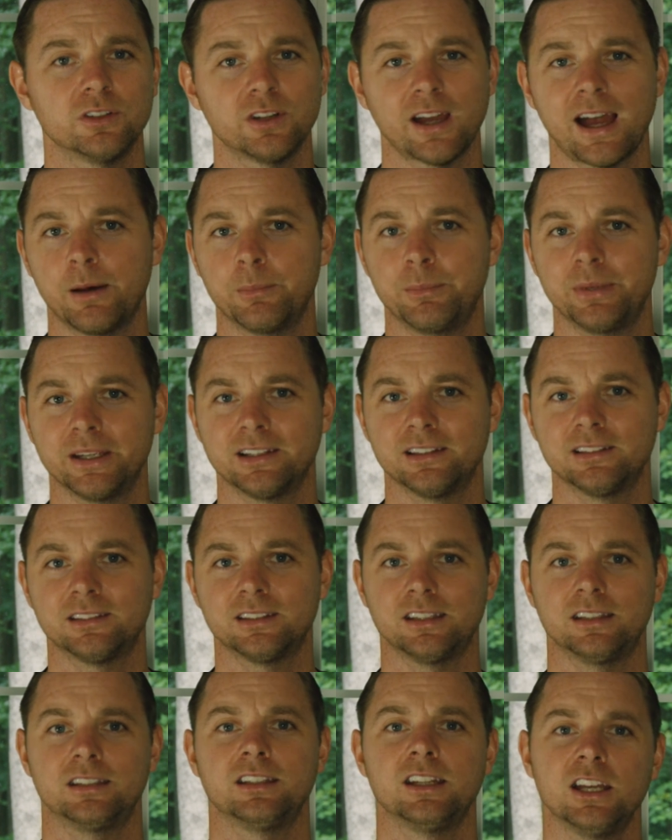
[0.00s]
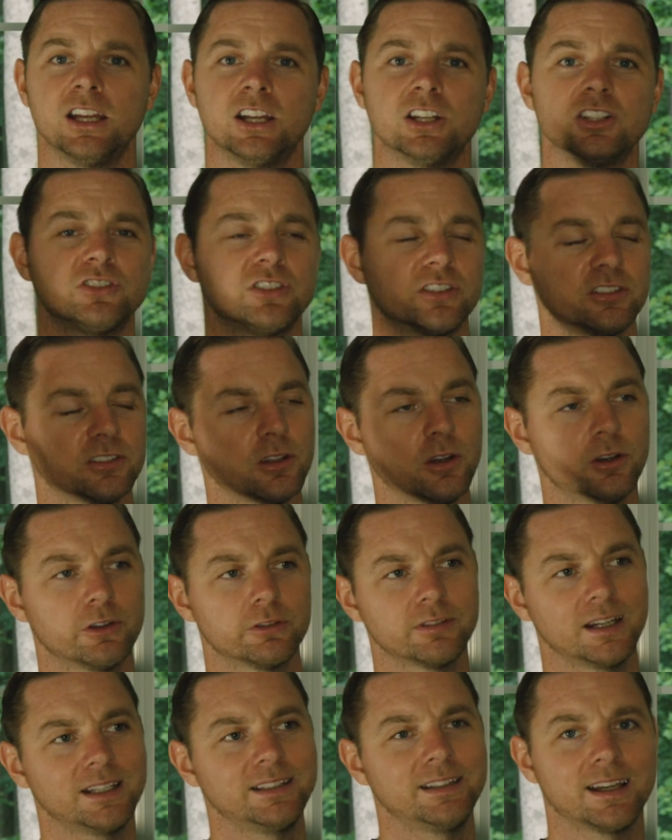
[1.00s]
How big is it? Just go
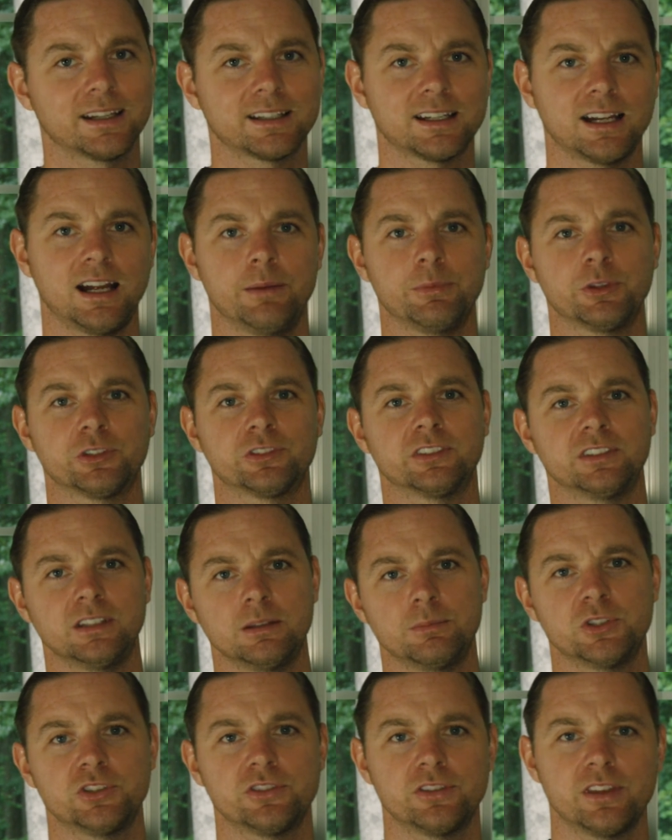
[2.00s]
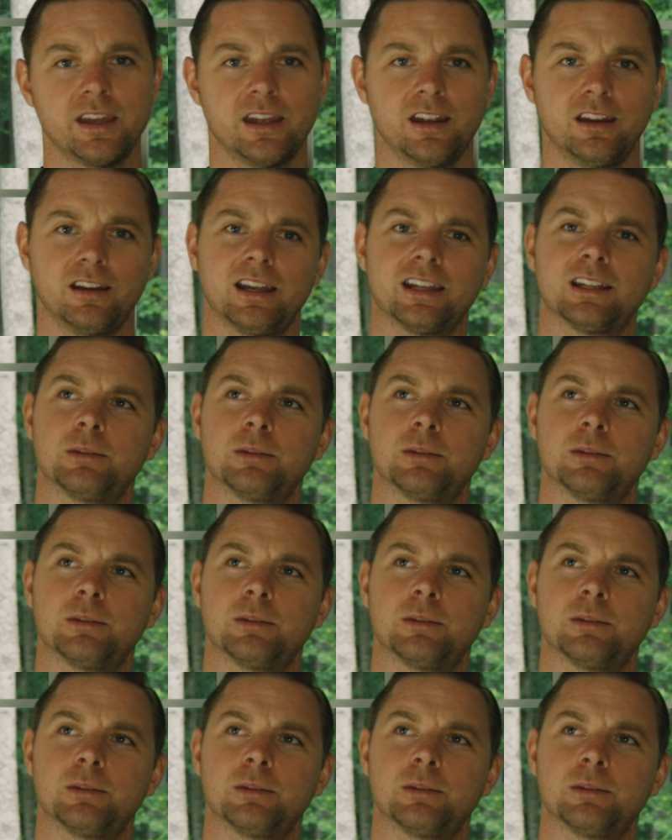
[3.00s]
to red.com, there's an image there.